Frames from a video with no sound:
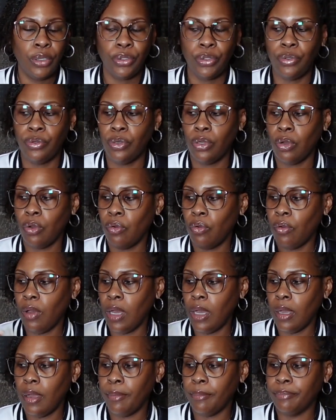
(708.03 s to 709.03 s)
you know,
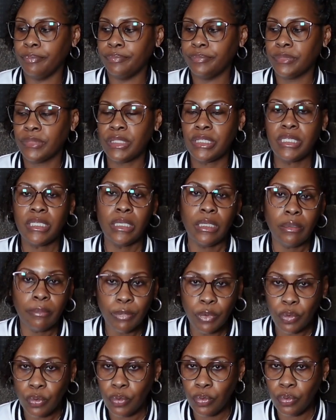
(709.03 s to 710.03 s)

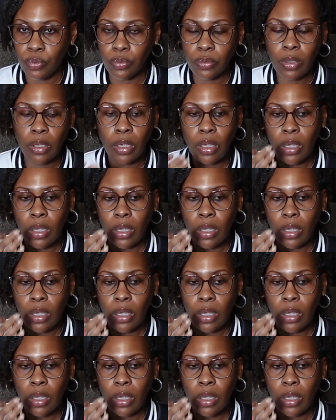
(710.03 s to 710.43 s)
Temu,